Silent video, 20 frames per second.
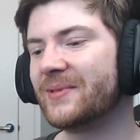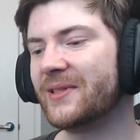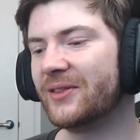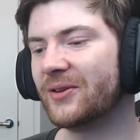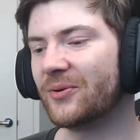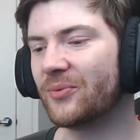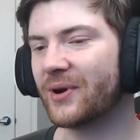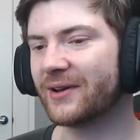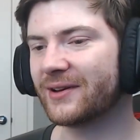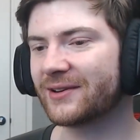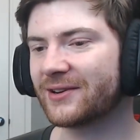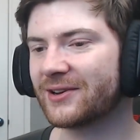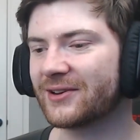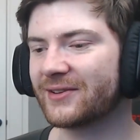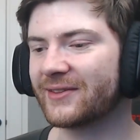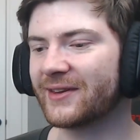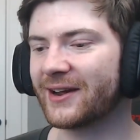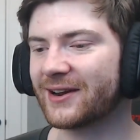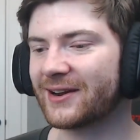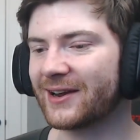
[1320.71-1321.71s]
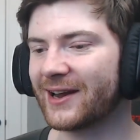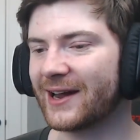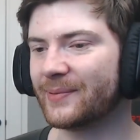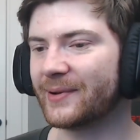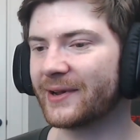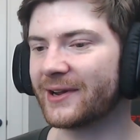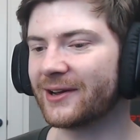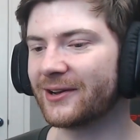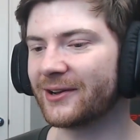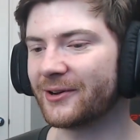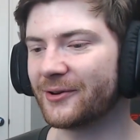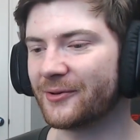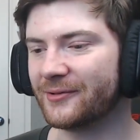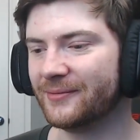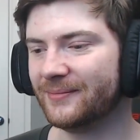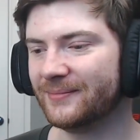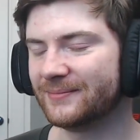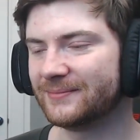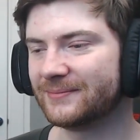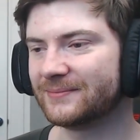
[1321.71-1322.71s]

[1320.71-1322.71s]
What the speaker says: in the way they're clapping alone.